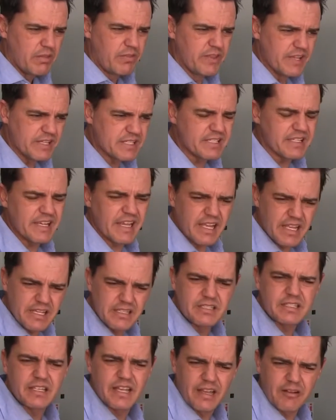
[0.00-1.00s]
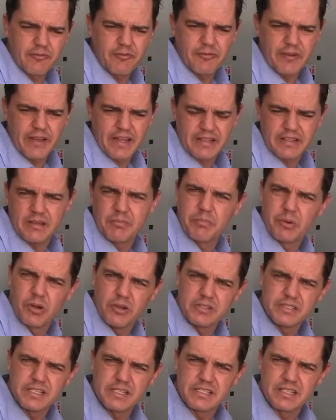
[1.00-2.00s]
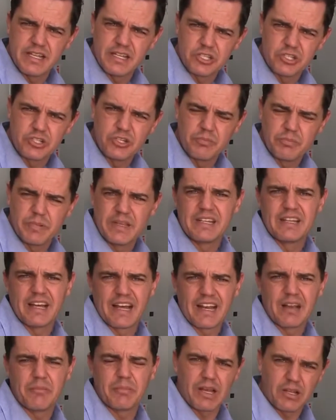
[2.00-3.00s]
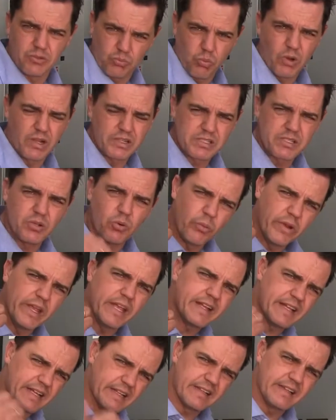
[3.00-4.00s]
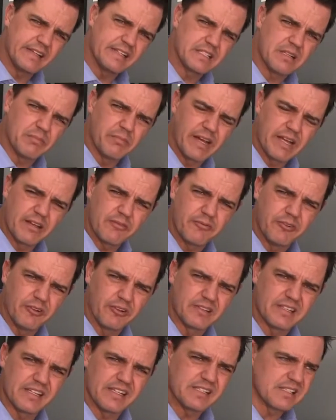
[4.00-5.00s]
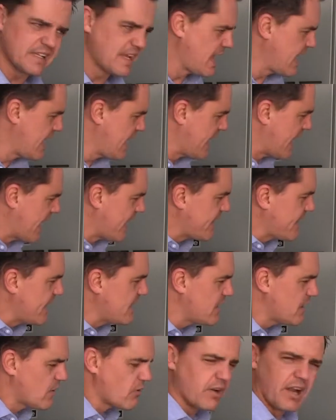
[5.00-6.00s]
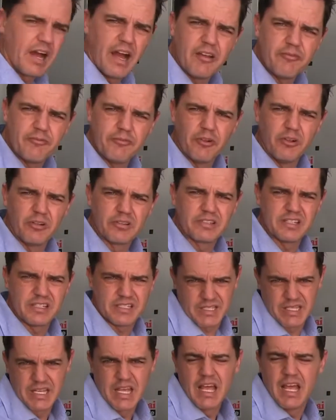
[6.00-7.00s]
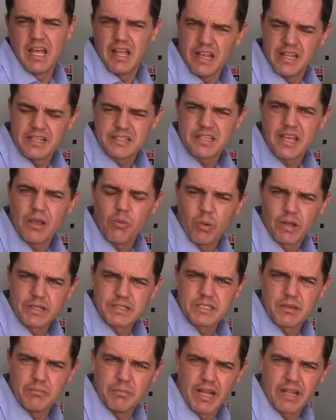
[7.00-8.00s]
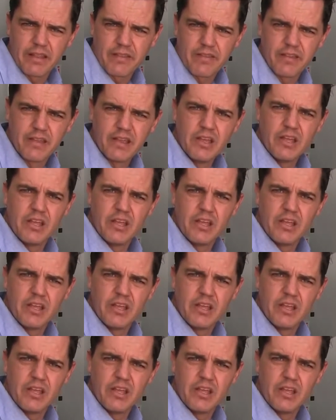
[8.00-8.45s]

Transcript: This is in fact a process that should be done about once a week, at least the main filters, and then the Rinnai filters, let's say once a month,